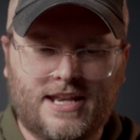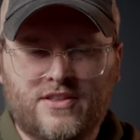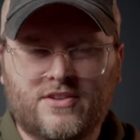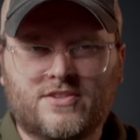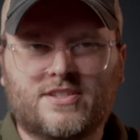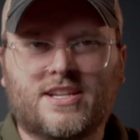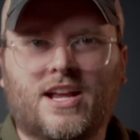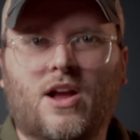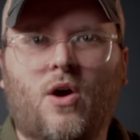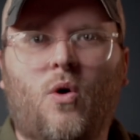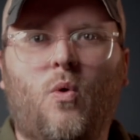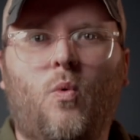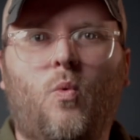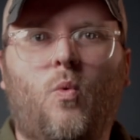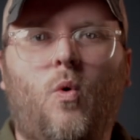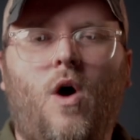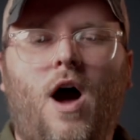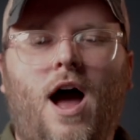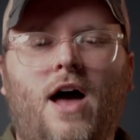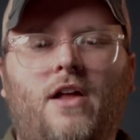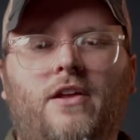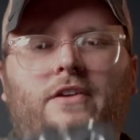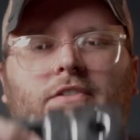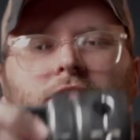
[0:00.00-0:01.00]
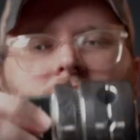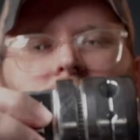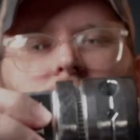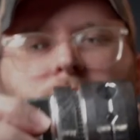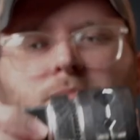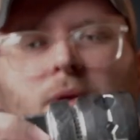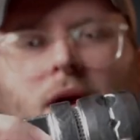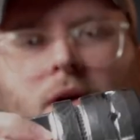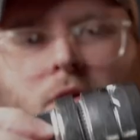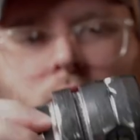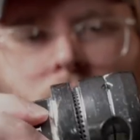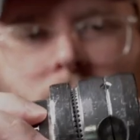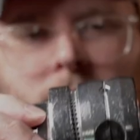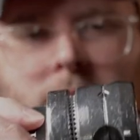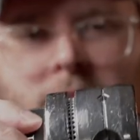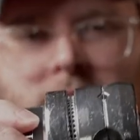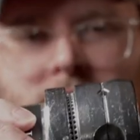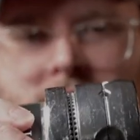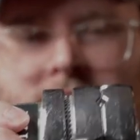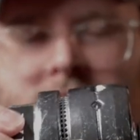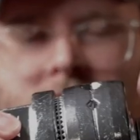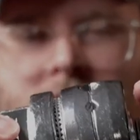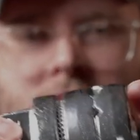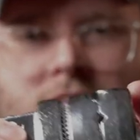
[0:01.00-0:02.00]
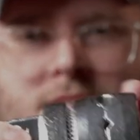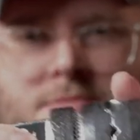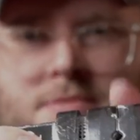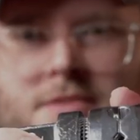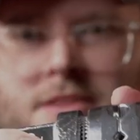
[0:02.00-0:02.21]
There's like a, I don't know, you probably won't be able to see this,